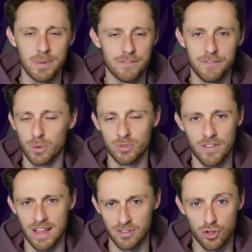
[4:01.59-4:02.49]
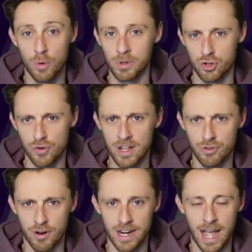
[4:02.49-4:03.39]
It feels like that's the common trend
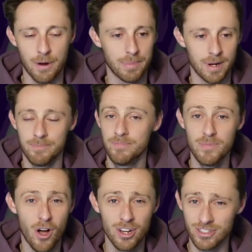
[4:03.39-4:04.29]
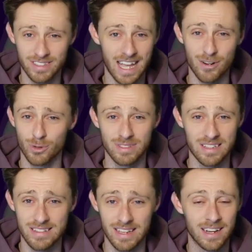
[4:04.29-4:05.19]
right now, but I just cannot
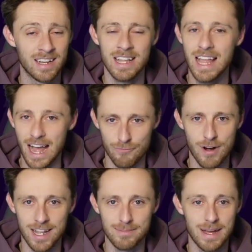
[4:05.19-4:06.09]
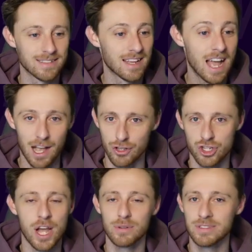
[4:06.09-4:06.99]
sit here and recommend a
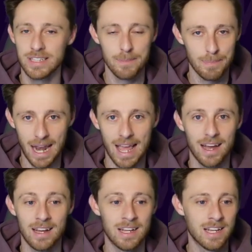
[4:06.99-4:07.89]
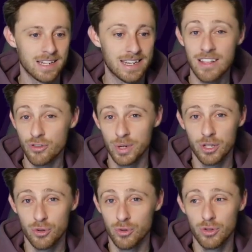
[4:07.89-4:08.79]
Chelsea player. Neto and
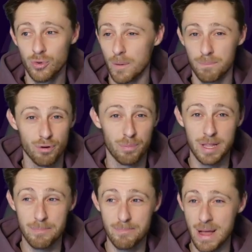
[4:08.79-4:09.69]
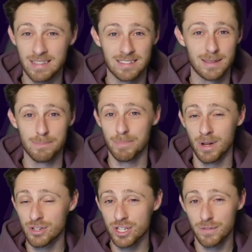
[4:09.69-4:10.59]
Nkunku are probably the best of the
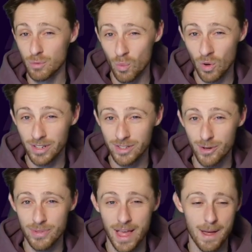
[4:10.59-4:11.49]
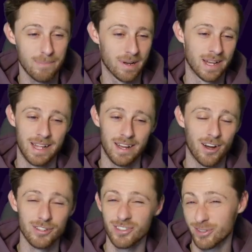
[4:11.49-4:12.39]
bunch if you want to go there, but
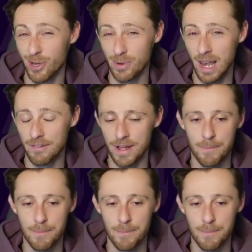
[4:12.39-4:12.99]
I just don't love it.